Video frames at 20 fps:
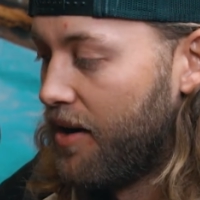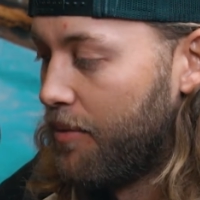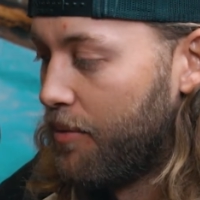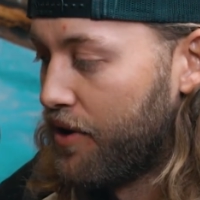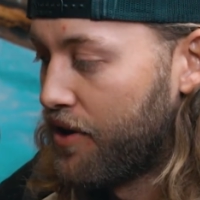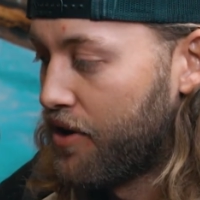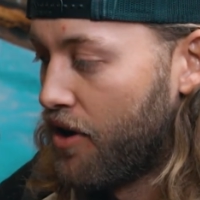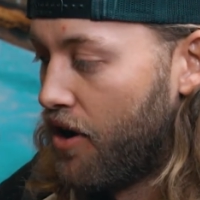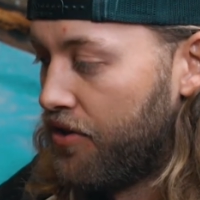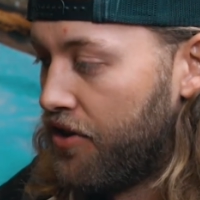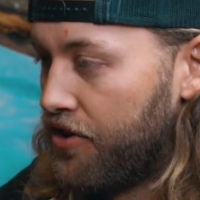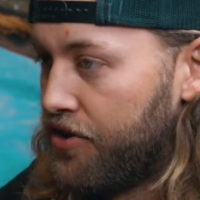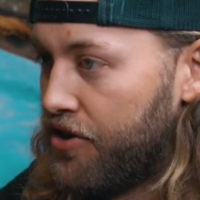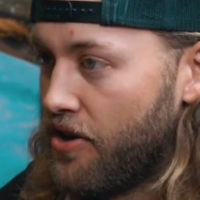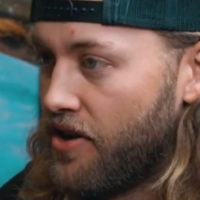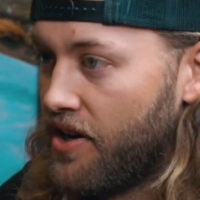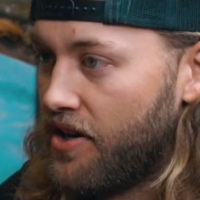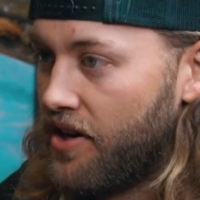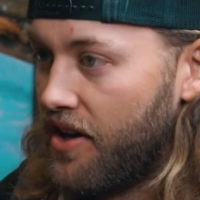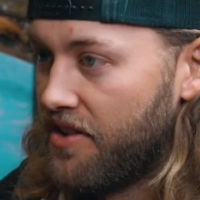We call it the
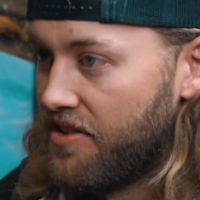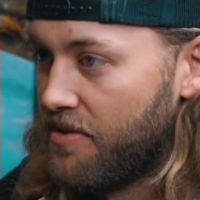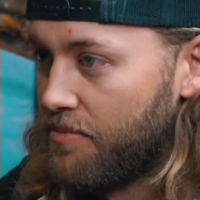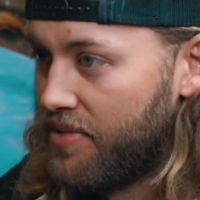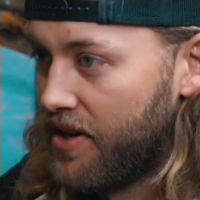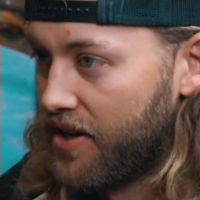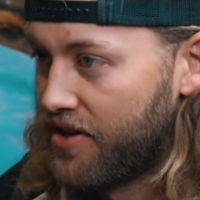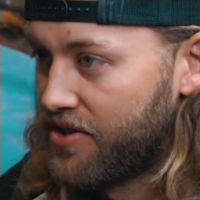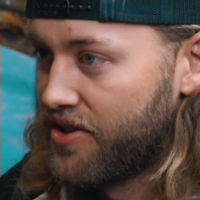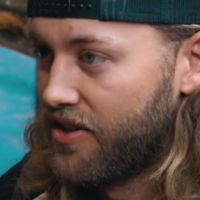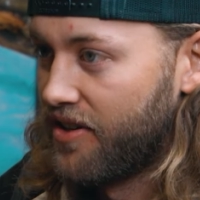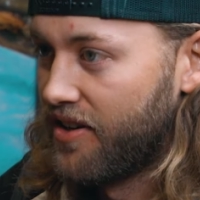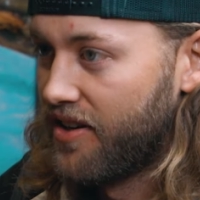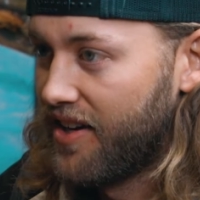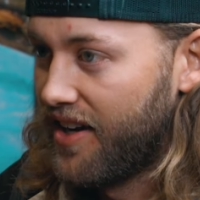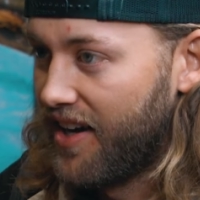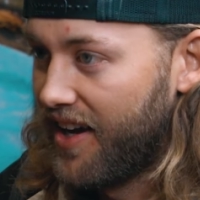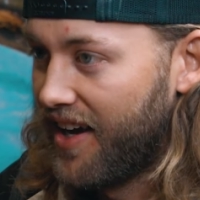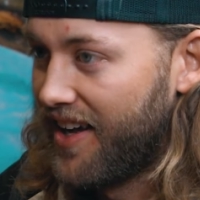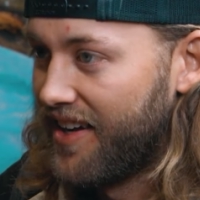Dirty Dozen picture.
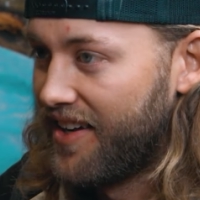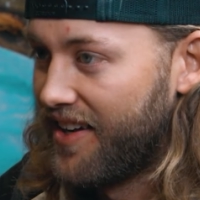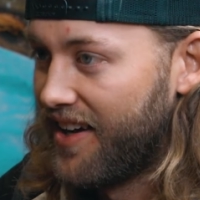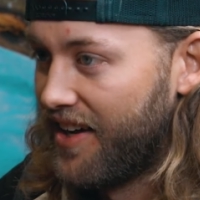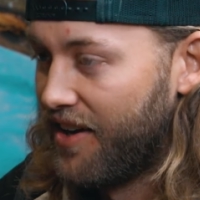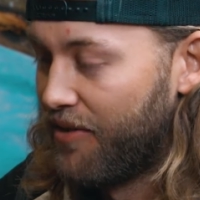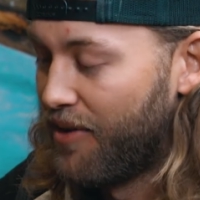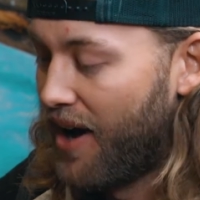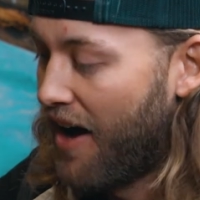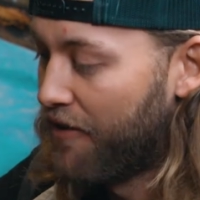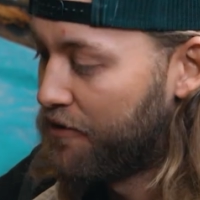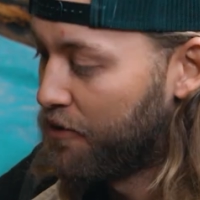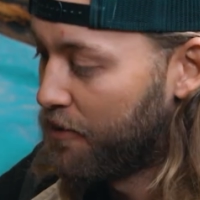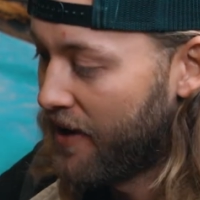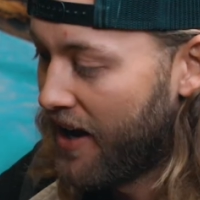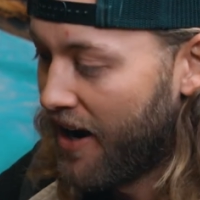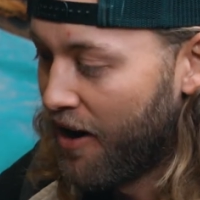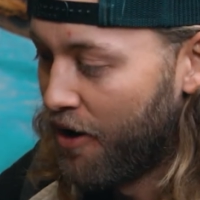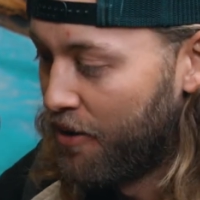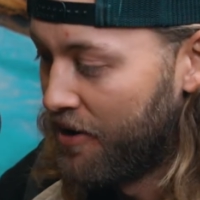And right after
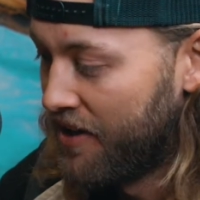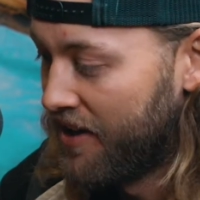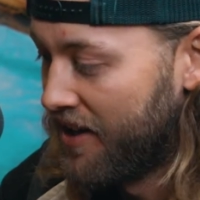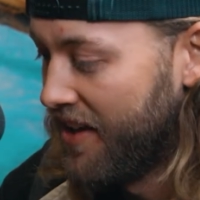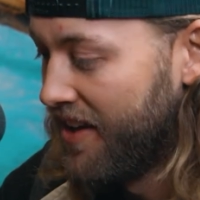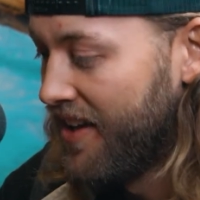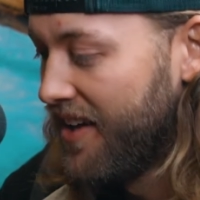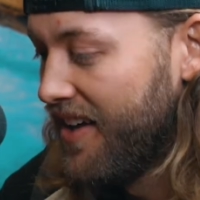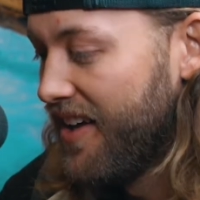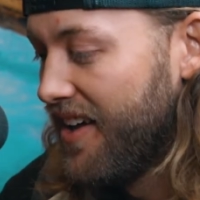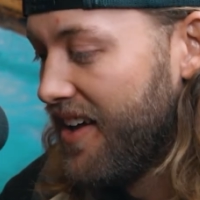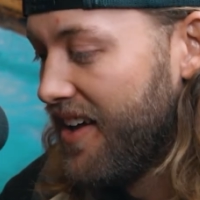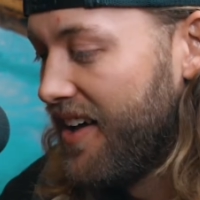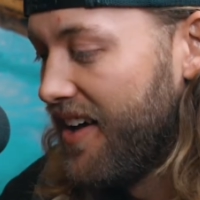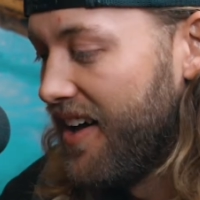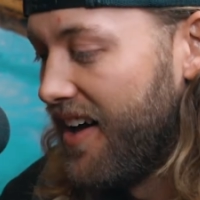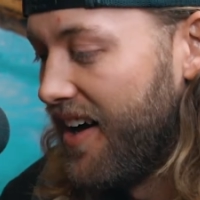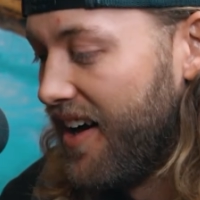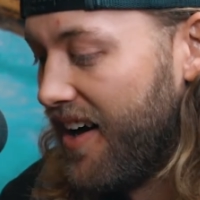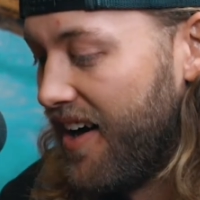we arrowed it,
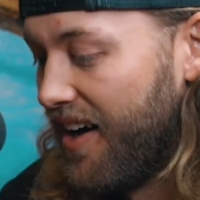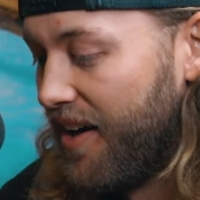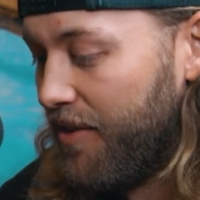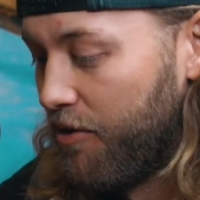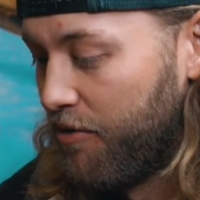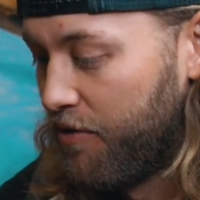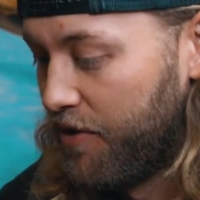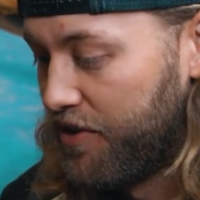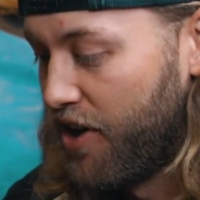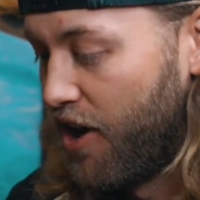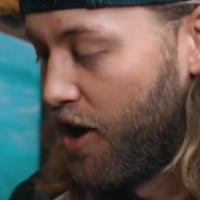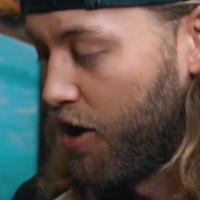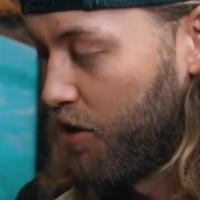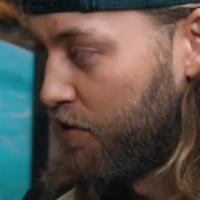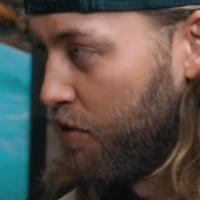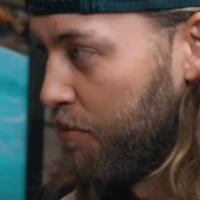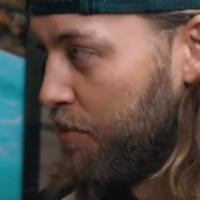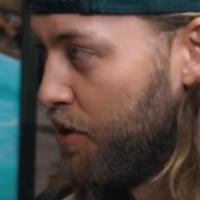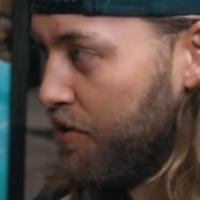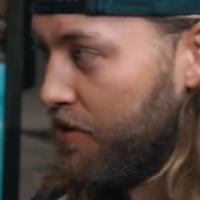the
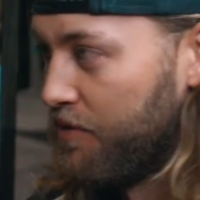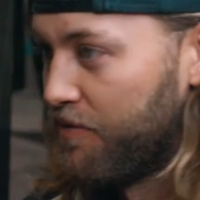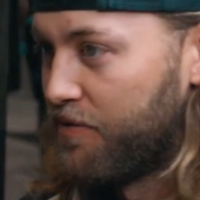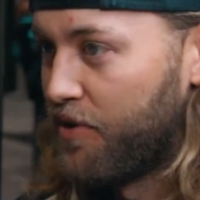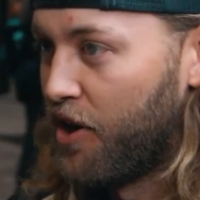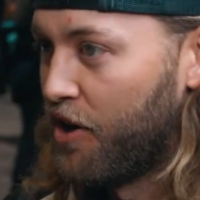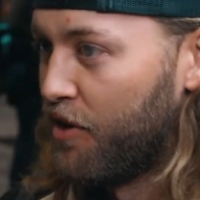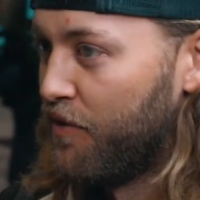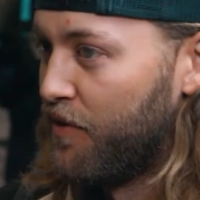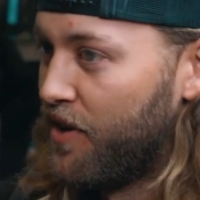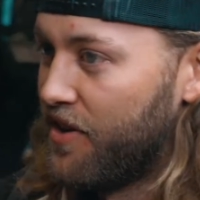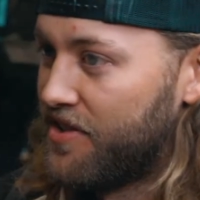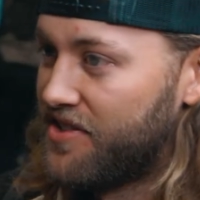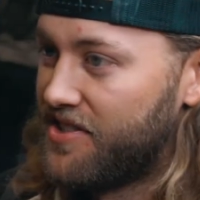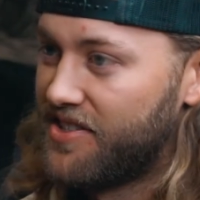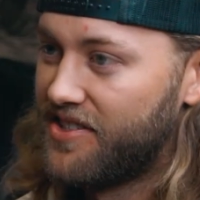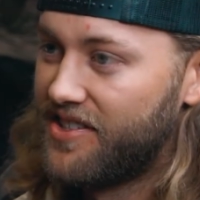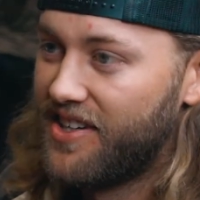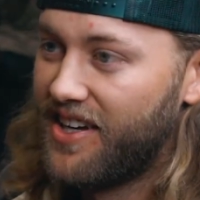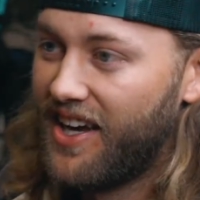photographer moved in front of
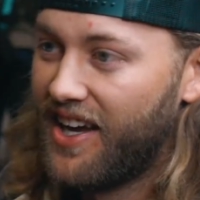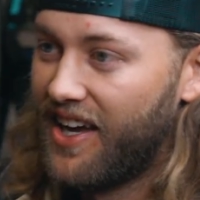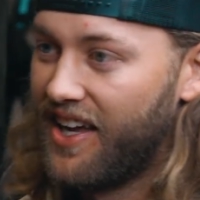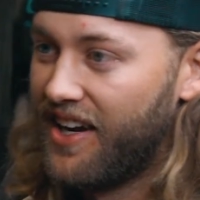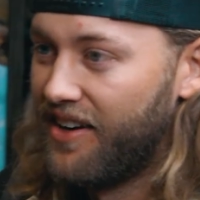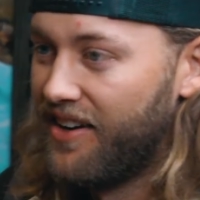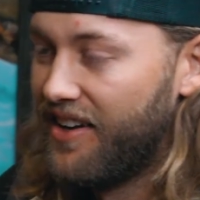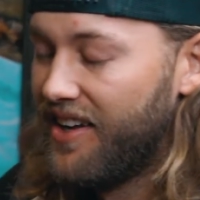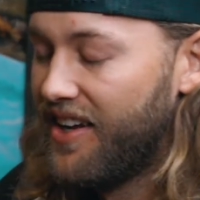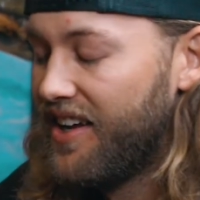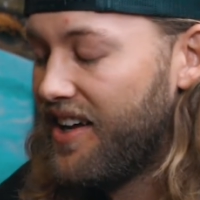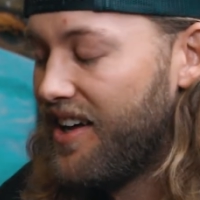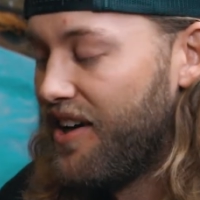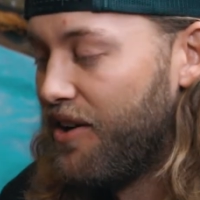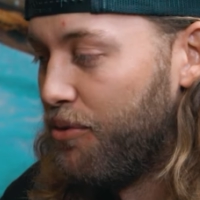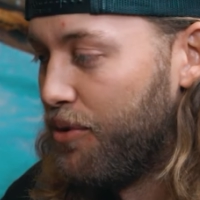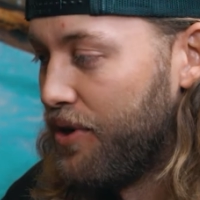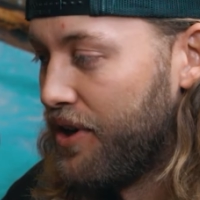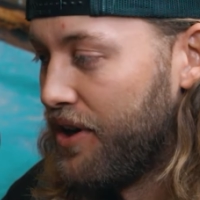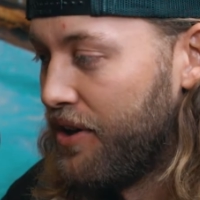us, and
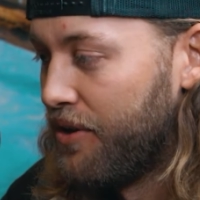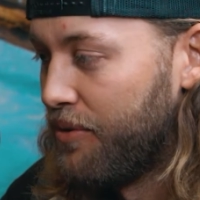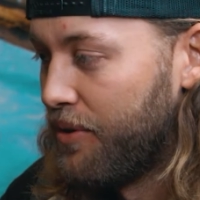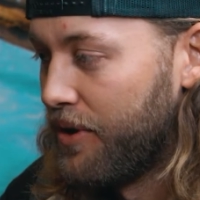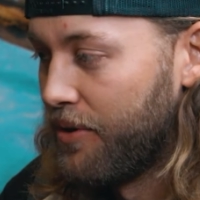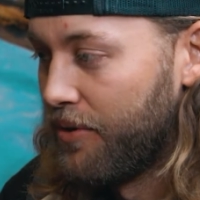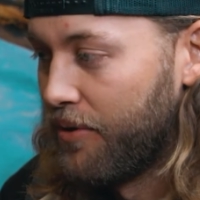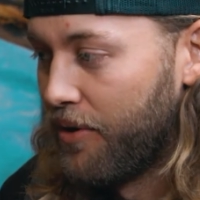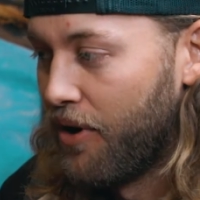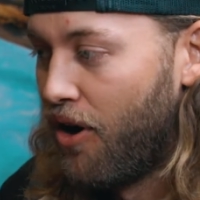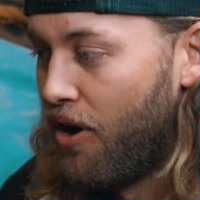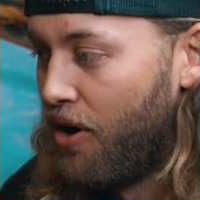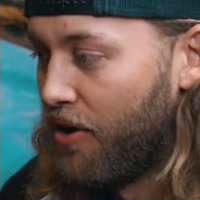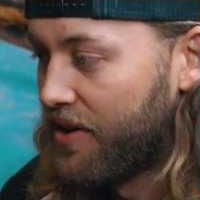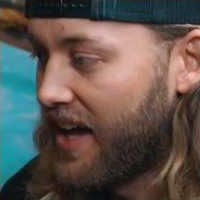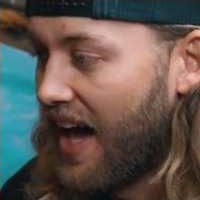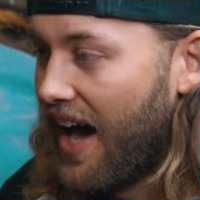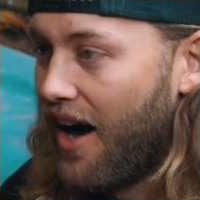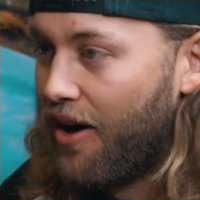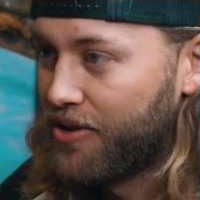we were all
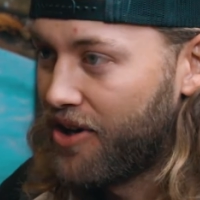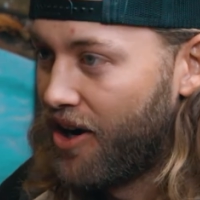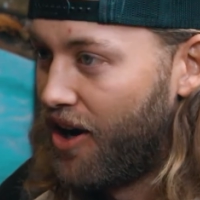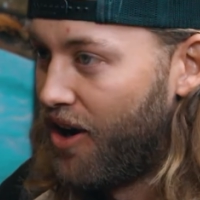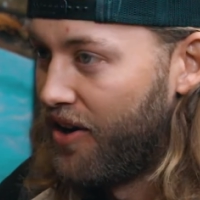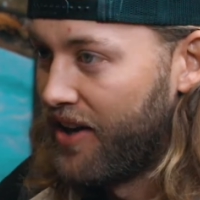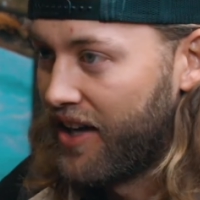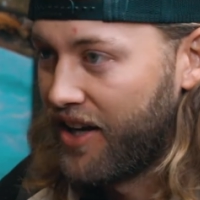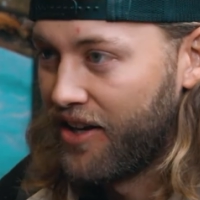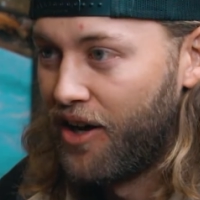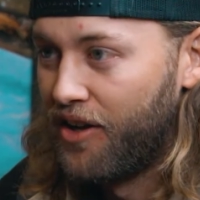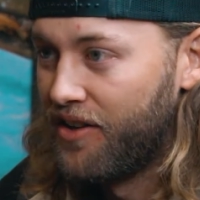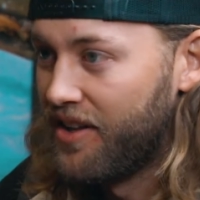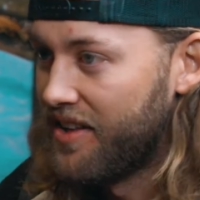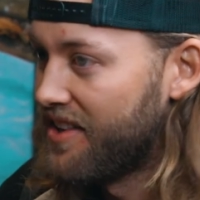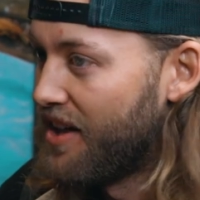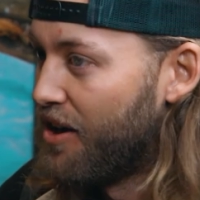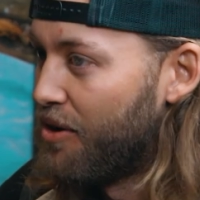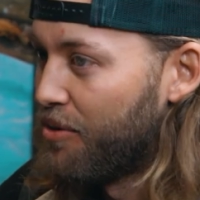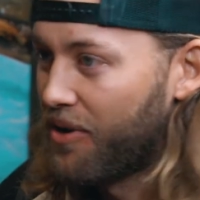cow calling, and all
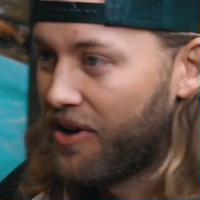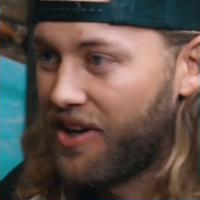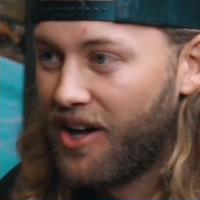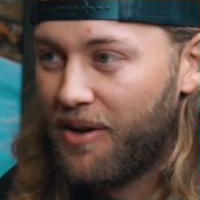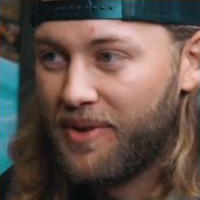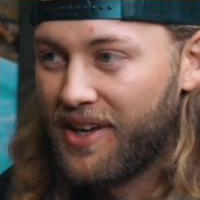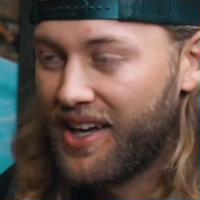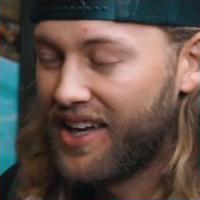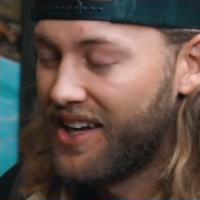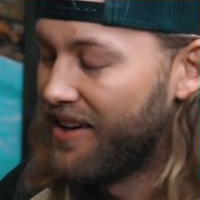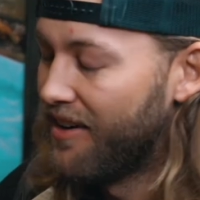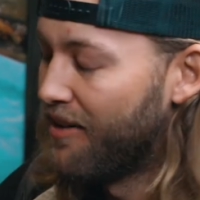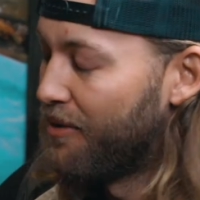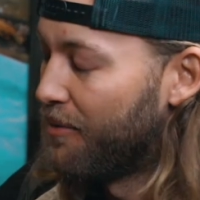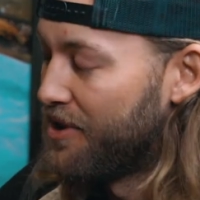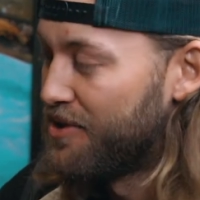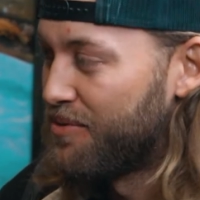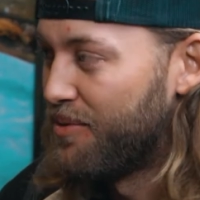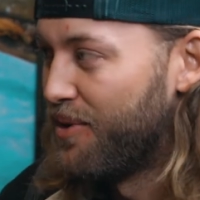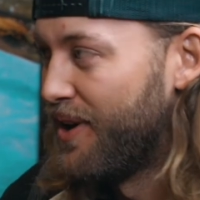these elk were coming in every
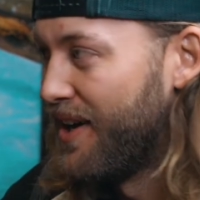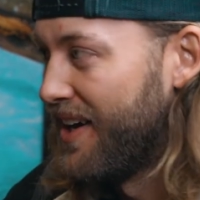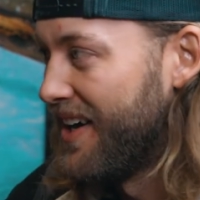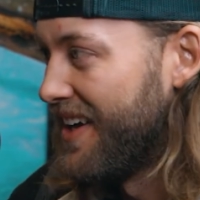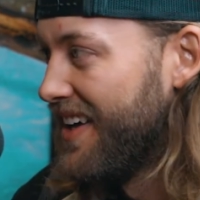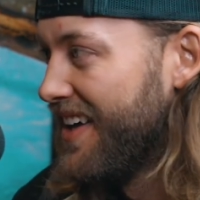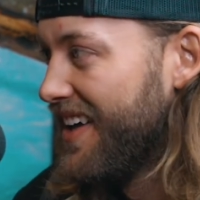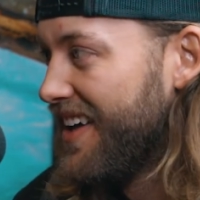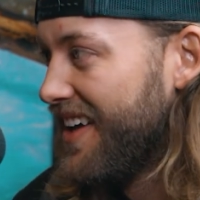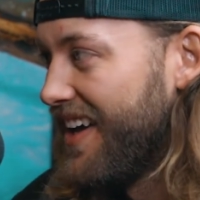which way.